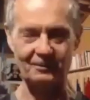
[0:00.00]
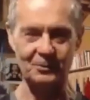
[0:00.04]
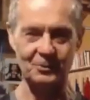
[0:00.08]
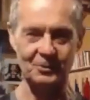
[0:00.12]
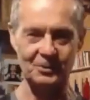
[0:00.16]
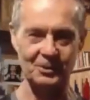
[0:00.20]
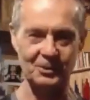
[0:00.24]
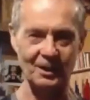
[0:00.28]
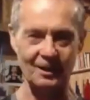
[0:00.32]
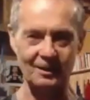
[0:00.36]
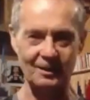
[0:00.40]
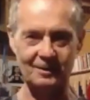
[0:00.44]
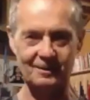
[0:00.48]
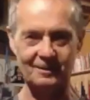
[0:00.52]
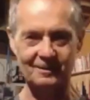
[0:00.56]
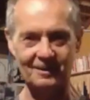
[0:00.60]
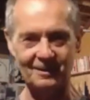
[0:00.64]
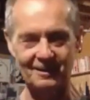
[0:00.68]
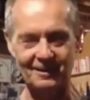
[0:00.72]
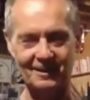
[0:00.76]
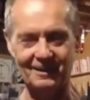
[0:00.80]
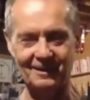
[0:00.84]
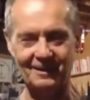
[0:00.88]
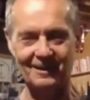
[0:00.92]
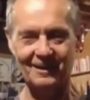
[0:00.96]
You start
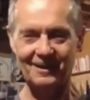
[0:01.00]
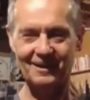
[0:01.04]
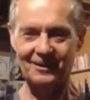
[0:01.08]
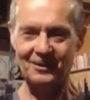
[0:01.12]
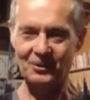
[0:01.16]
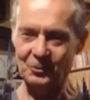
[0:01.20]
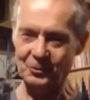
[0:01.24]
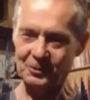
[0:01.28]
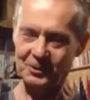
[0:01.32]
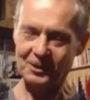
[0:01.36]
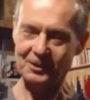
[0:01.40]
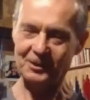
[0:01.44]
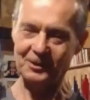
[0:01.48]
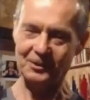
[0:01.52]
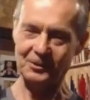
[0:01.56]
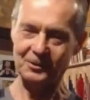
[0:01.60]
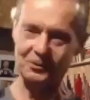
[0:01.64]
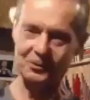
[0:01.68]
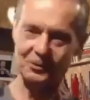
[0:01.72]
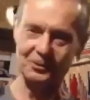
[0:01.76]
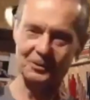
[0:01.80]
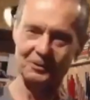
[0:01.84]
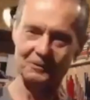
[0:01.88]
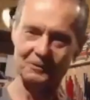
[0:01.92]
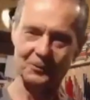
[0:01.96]
really looking
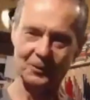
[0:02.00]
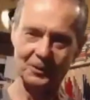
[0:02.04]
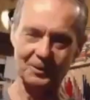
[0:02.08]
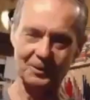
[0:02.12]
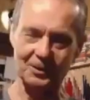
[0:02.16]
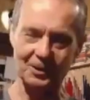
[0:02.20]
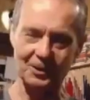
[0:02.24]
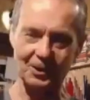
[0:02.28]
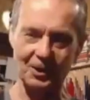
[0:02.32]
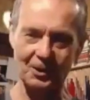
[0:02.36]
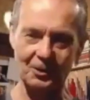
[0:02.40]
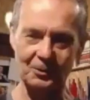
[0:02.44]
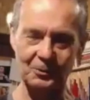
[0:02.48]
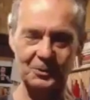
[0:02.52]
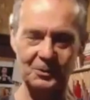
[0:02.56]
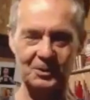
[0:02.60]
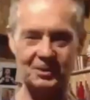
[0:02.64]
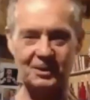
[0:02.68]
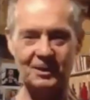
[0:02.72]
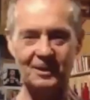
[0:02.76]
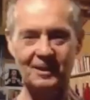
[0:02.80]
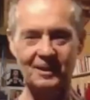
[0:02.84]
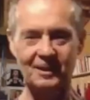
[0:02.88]
into different clothes,